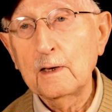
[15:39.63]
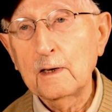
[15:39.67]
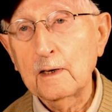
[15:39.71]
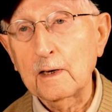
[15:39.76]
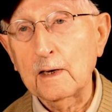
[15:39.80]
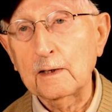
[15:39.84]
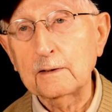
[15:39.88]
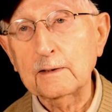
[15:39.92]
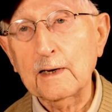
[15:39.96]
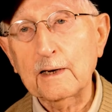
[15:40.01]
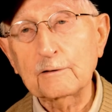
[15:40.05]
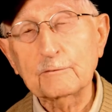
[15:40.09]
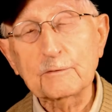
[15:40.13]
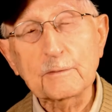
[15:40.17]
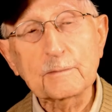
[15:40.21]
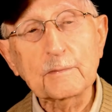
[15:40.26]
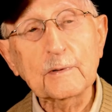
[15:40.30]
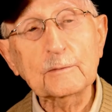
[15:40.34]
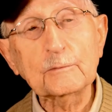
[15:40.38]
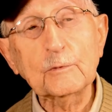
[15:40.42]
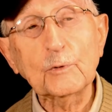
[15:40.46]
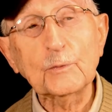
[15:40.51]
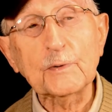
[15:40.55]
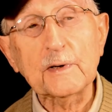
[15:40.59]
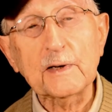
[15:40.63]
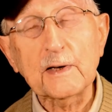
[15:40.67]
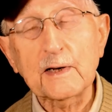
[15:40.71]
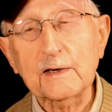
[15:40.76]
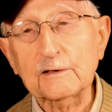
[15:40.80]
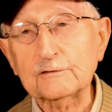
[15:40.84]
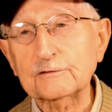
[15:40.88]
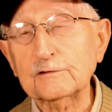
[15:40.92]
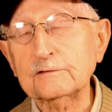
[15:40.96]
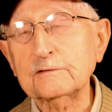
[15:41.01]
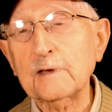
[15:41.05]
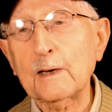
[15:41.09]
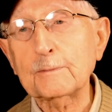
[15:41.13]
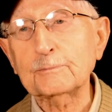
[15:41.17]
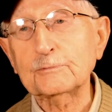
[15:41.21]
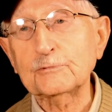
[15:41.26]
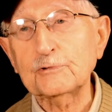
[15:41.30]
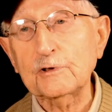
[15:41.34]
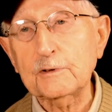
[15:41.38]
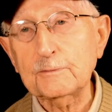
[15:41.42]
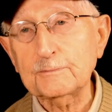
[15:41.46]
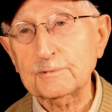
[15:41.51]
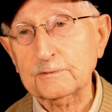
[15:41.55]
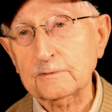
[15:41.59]
And I remember we had to stop
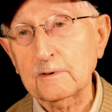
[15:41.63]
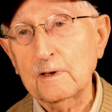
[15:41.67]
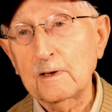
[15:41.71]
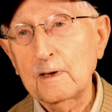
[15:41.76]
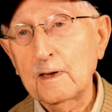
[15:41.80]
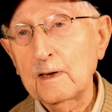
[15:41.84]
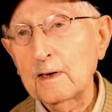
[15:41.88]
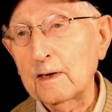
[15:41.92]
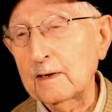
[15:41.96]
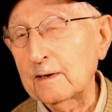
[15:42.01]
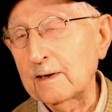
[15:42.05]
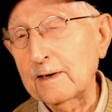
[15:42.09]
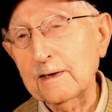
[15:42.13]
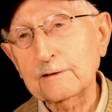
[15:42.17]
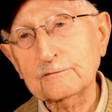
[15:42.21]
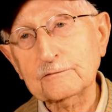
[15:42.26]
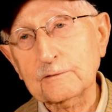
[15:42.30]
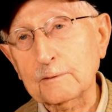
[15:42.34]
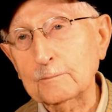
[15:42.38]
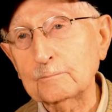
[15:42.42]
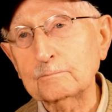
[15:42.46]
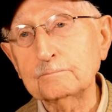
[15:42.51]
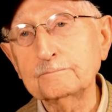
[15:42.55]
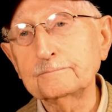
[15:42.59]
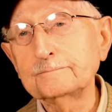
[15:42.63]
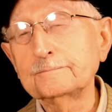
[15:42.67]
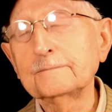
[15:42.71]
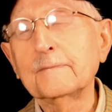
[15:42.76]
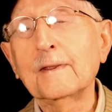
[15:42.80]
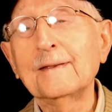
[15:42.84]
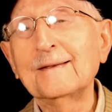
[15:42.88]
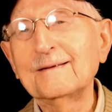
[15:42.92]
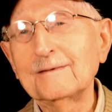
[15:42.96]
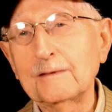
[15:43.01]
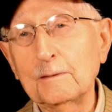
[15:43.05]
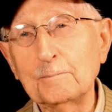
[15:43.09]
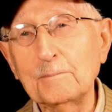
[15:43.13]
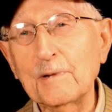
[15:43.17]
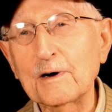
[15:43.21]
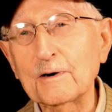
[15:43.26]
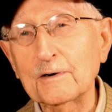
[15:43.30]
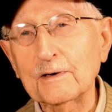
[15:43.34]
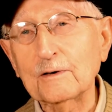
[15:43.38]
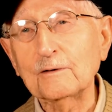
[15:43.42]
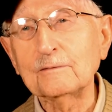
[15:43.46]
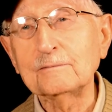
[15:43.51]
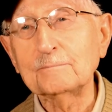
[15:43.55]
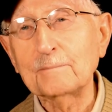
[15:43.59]
jeeps and ask them,
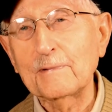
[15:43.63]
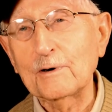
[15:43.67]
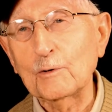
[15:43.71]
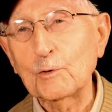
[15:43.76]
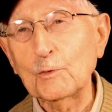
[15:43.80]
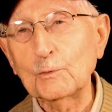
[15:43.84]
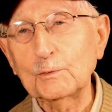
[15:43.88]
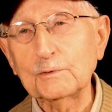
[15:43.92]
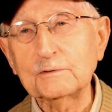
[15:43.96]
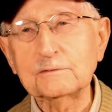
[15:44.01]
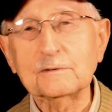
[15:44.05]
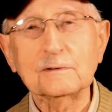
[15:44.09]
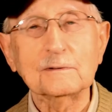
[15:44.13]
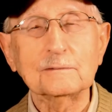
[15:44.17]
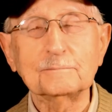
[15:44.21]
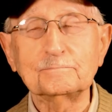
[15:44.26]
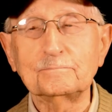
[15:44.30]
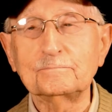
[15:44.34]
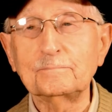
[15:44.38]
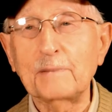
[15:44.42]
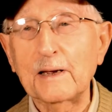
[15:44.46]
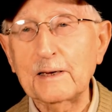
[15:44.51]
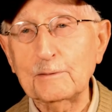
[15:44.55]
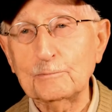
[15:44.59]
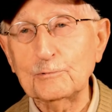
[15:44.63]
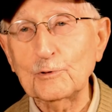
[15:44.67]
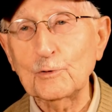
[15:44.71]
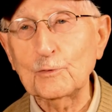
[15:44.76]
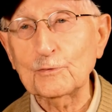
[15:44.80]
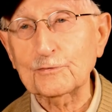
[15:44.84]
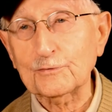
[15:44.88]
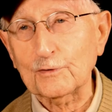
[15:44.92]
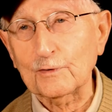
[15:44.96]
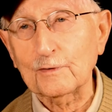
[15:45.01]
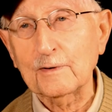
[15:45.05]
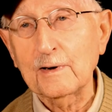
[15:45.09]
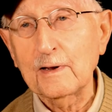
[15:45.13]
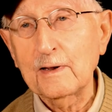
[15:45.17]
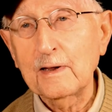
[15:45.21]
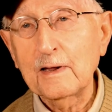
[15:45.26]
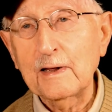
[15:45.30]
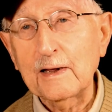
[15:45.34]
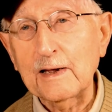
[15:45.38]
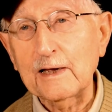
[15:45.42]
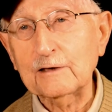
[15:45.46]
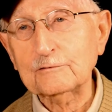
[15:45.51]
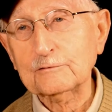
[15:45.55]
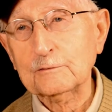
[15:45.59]
who was Babe Ruth, or
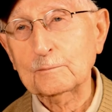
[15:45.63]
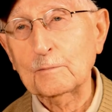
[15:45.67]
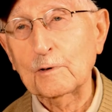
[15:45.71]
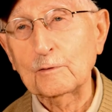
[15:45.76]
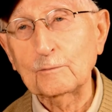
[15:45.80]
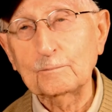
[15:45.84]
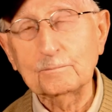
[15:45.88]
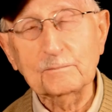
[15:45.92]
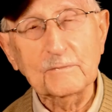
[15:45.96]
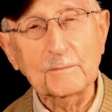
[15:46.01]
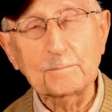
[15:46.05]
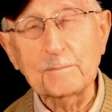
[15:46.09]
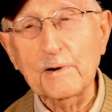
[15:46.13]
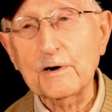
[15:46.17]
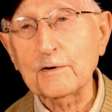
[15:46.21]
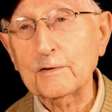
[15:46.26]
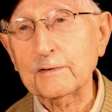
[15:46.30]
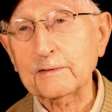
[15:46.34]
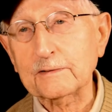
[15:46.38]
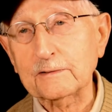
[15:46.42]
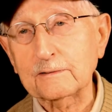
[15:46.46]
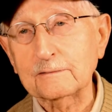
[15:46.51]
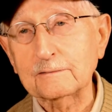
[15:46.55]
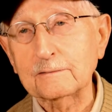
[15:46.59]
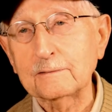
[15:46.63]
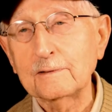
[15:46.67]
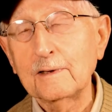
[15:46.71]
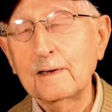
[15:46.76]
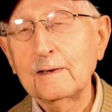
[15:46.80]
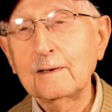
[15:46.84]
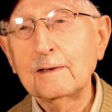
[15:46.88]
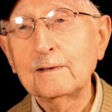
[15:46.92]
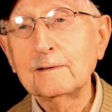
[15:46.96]
ask them American